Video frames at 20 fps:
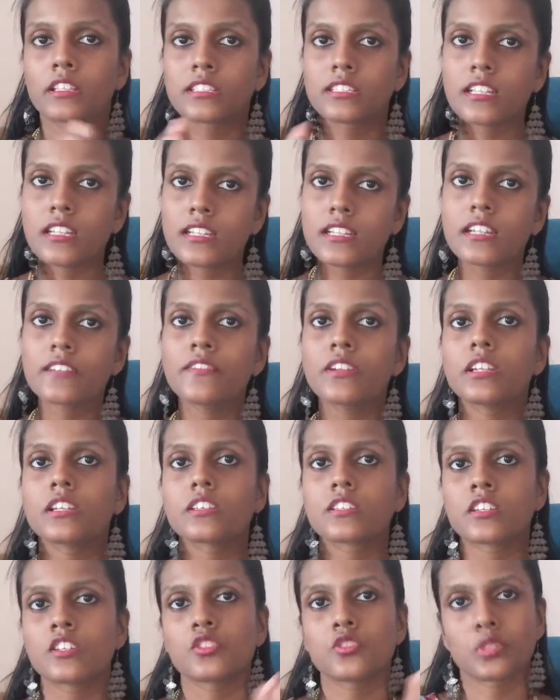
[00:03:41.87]
children will
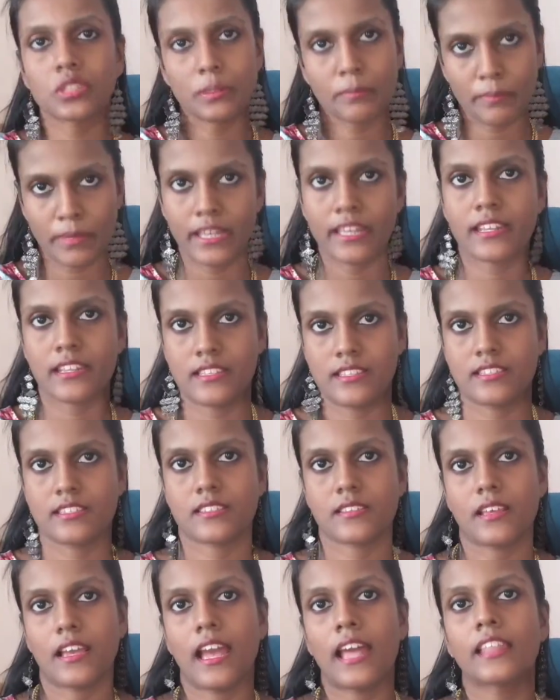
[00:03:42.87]
listen to the
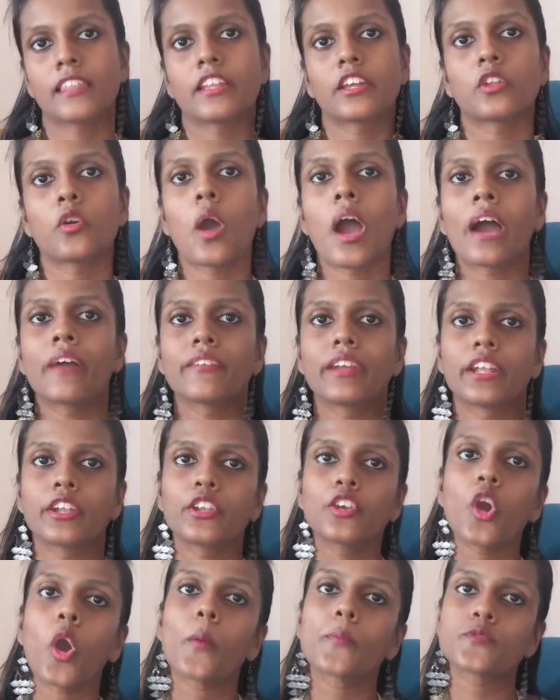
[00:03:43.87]
parents, and they don't have
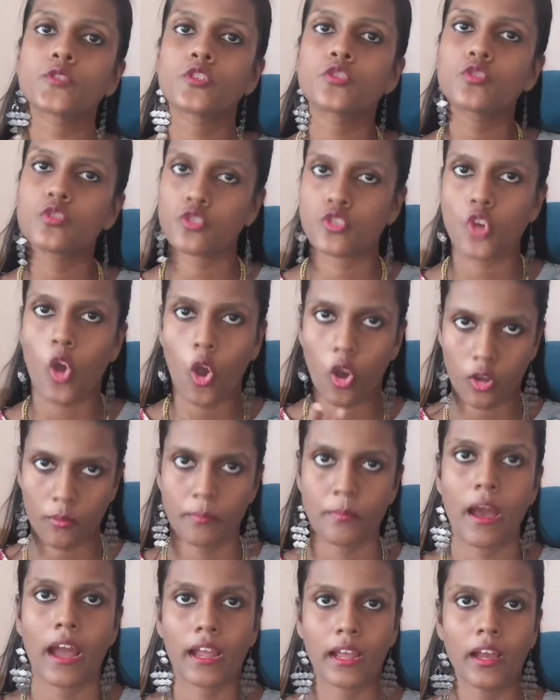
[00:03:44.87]
any option to
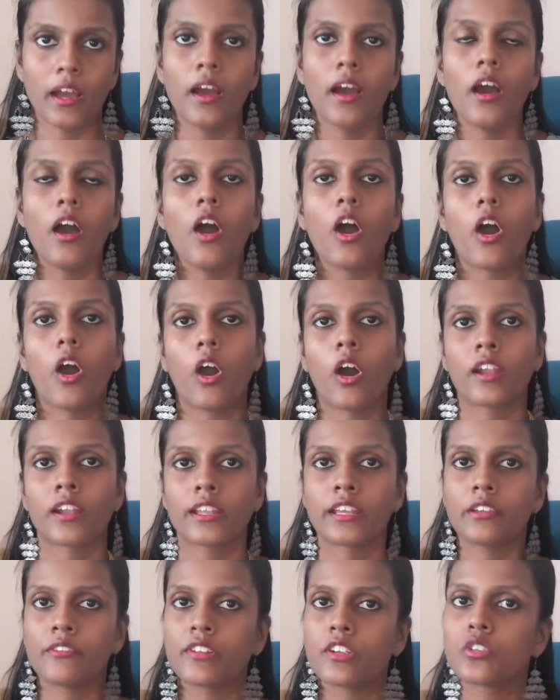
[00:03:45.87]
talk back,
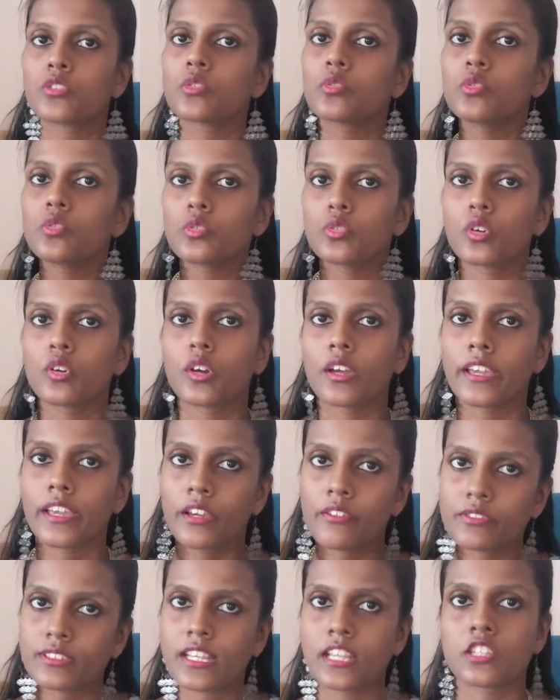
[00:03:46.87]
or even to
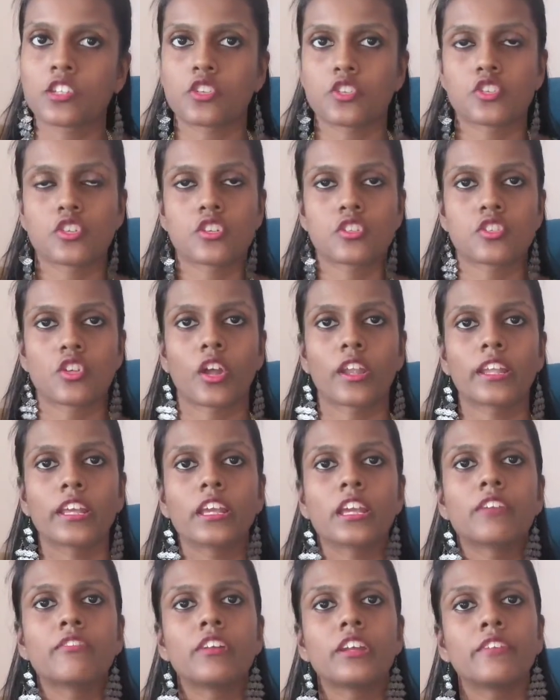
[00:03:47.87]
give suggestions, or
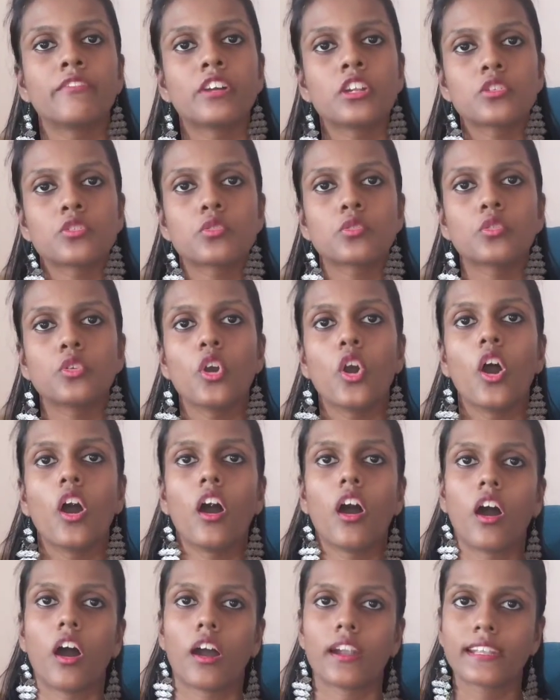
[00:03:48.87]
even to
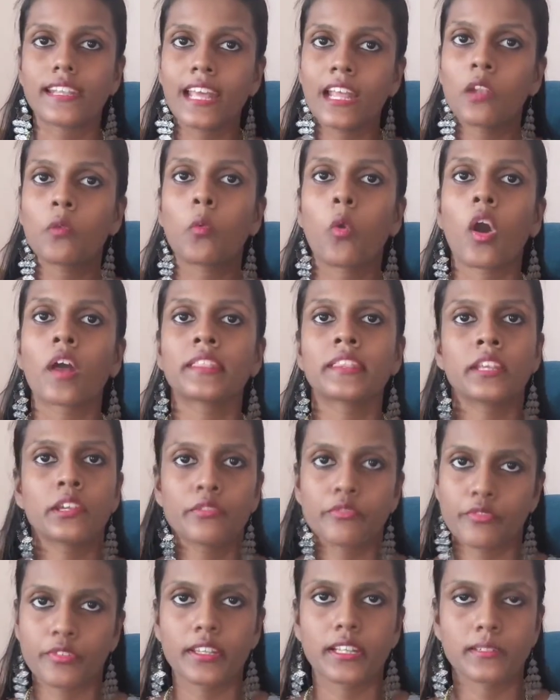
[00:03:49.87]
tell what
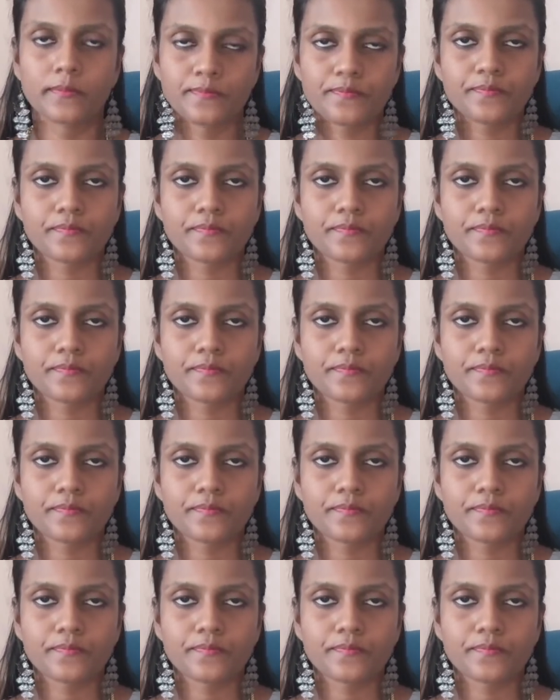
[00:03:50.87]
they feel.